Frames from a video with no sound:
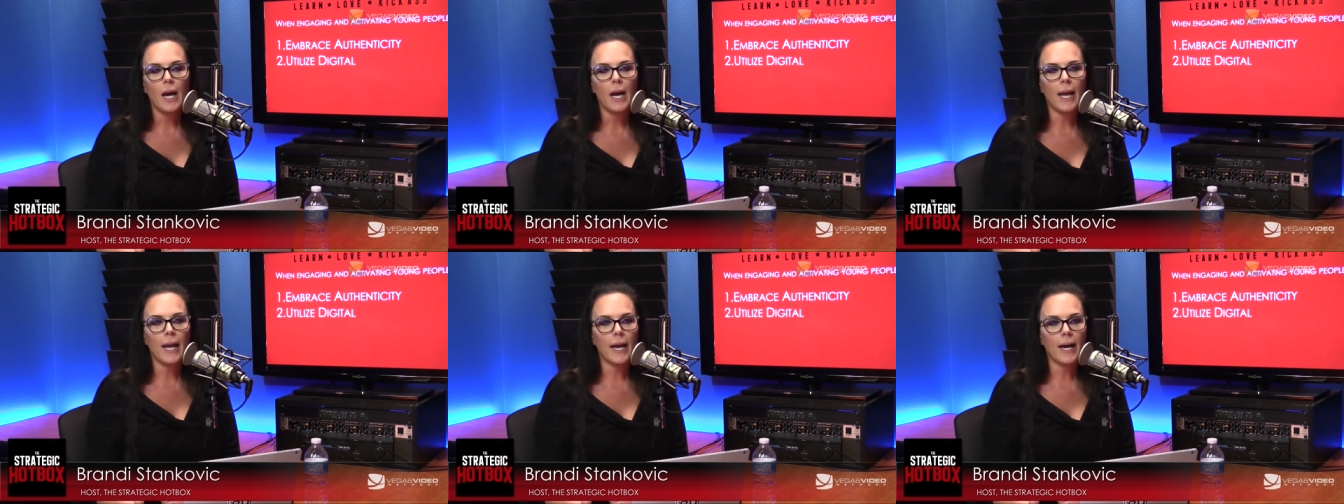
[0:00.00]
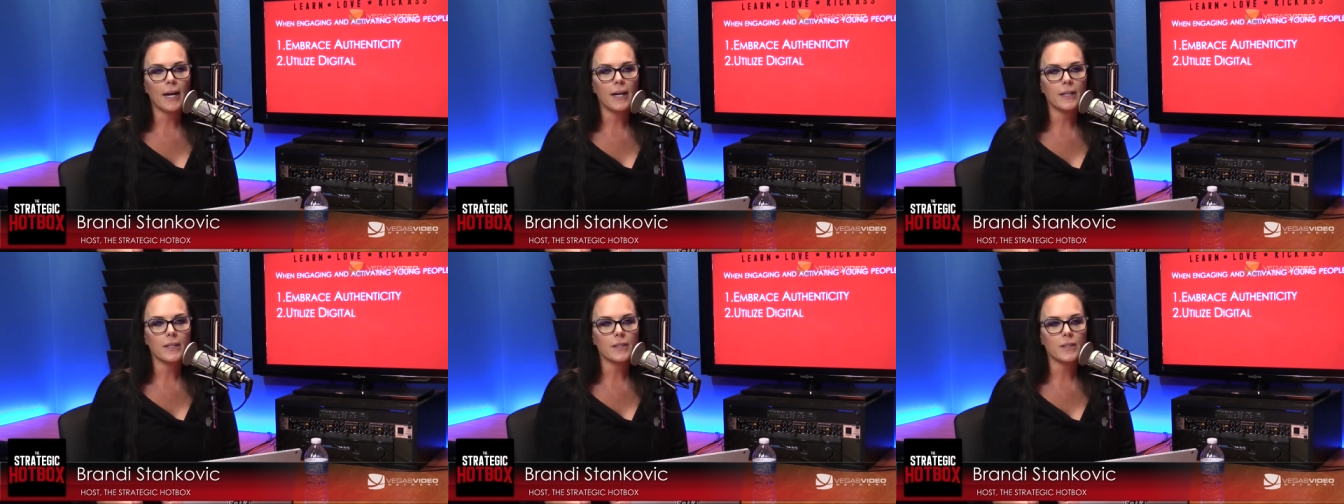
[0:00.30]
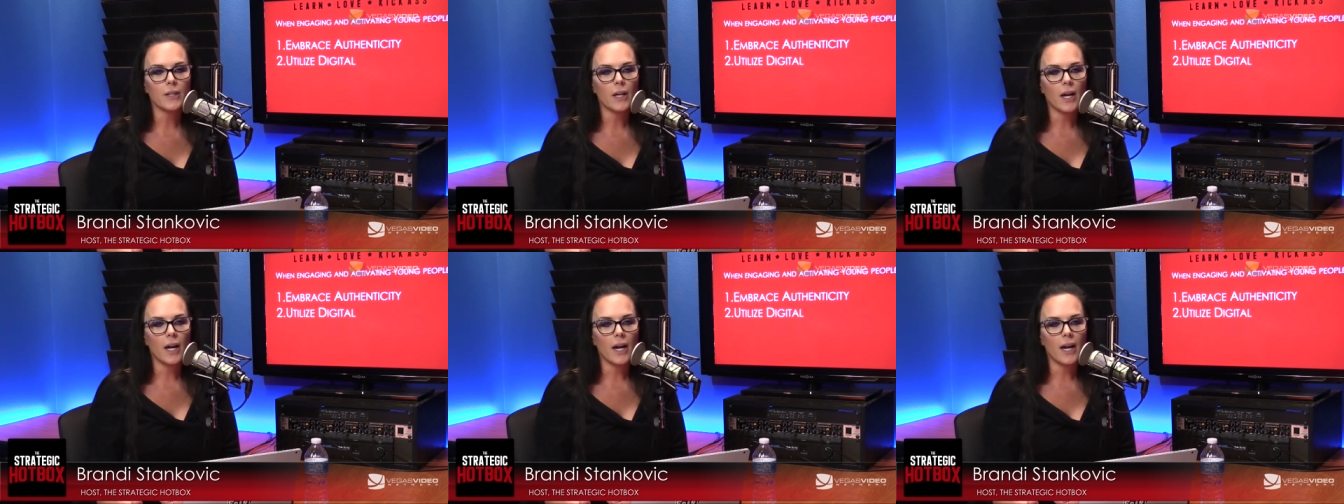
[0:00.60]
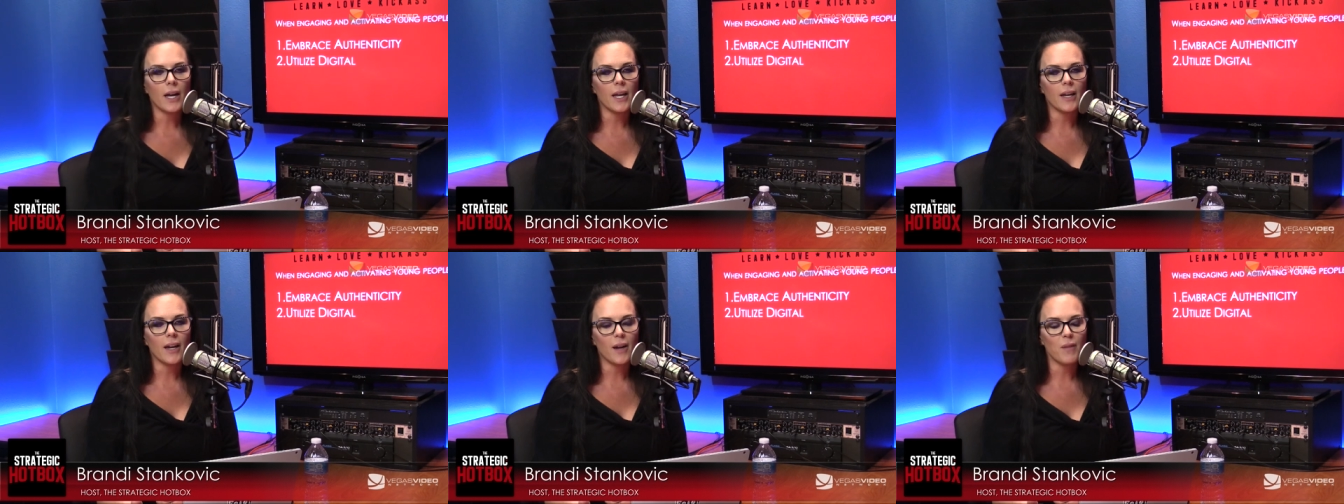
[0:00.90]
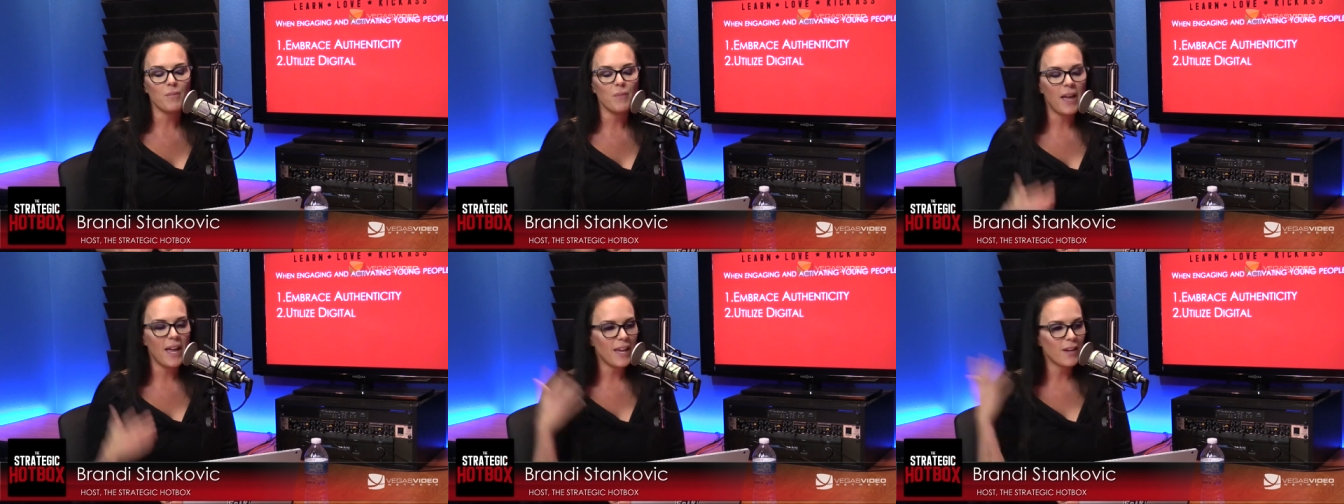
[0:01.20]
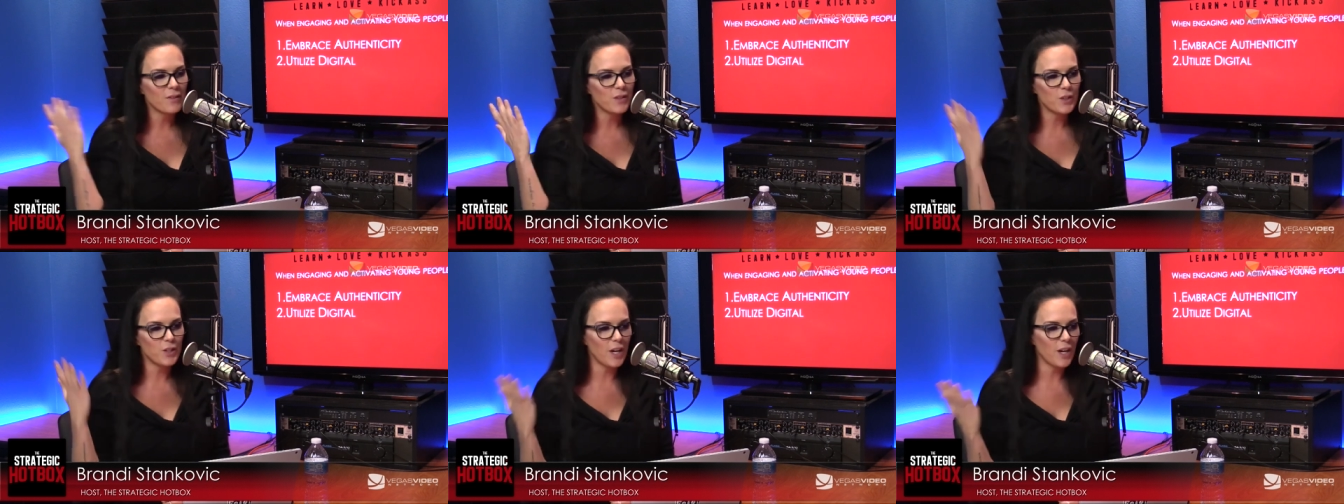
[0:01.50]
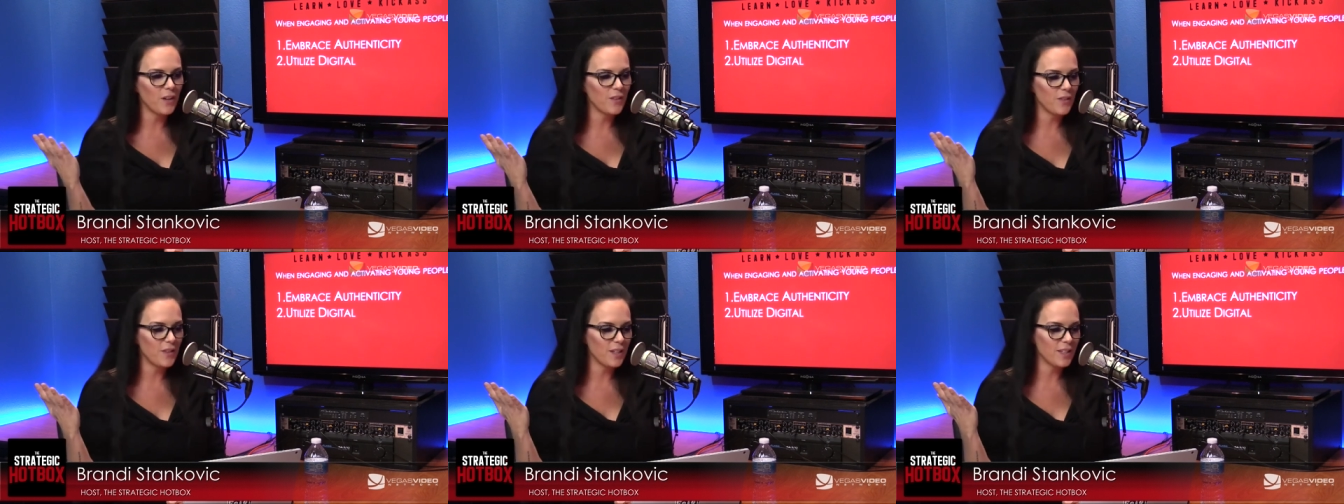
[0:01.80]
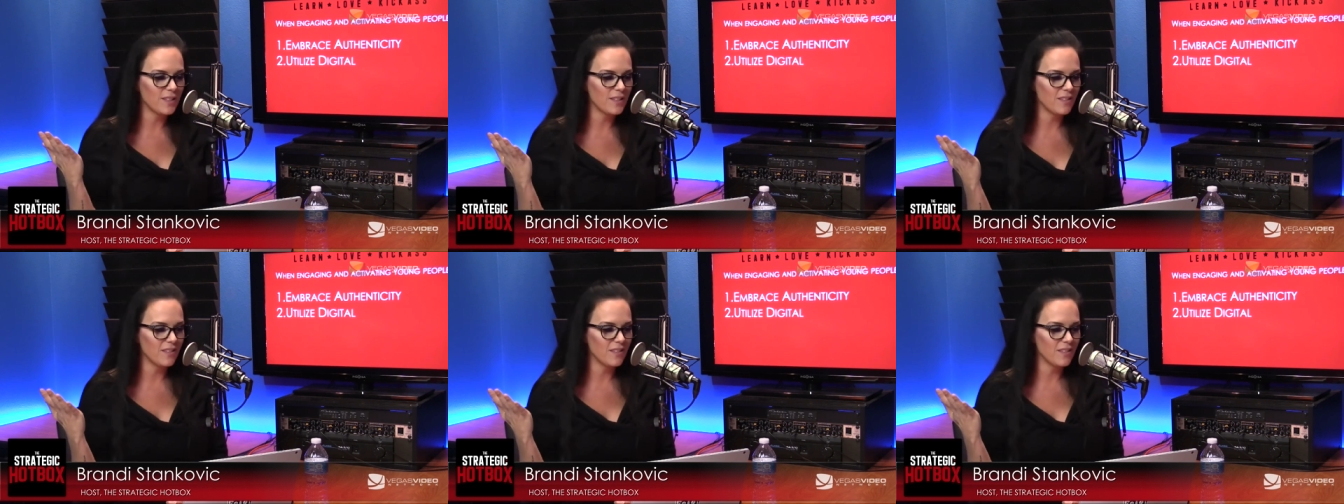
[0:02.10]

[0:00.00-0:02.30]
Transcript: And I, I may have shared this